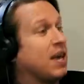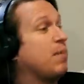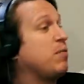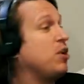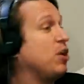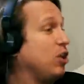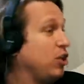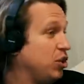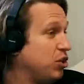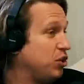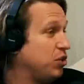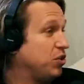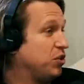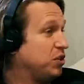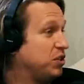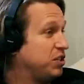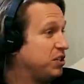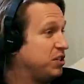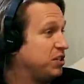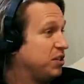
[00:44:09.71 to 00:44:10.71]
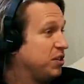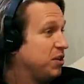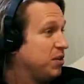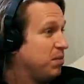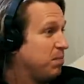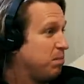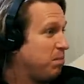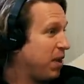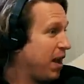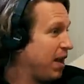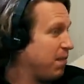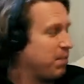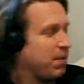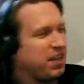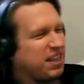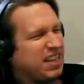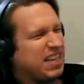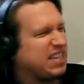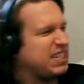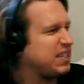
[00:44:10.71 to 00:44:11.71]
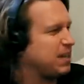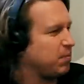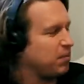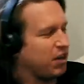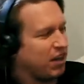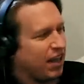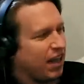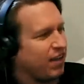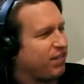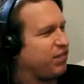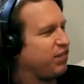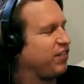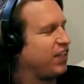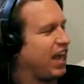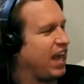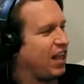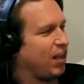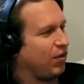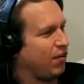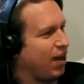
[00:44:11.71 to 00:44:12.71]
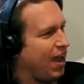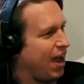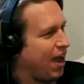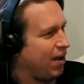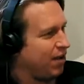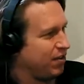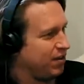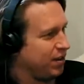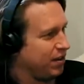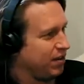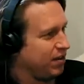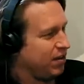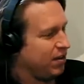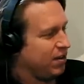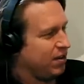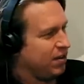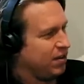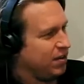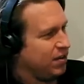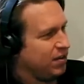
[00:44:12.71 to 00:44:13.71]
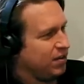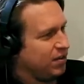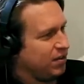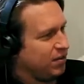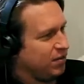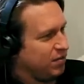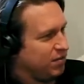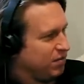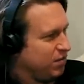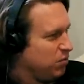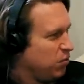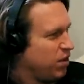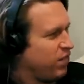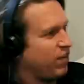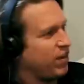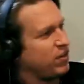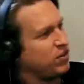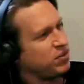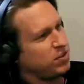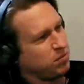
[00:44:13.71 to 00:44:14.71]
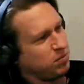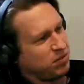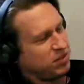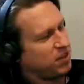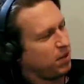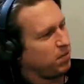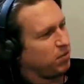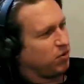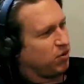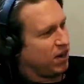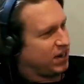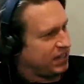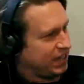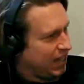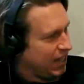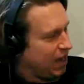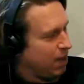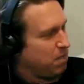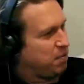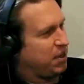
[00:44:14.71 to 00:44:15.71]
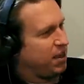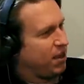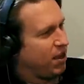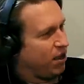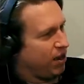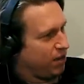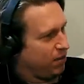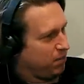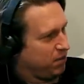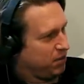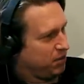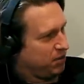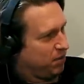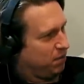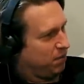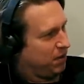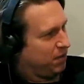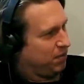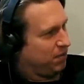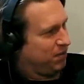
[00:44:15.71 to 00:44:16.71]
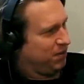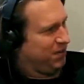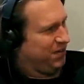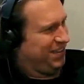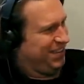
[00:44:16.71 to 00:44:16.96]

I'm gonna lose, but I'm at least I'm gonna like flail around and. What if I do some something crazy like I pee on him or something?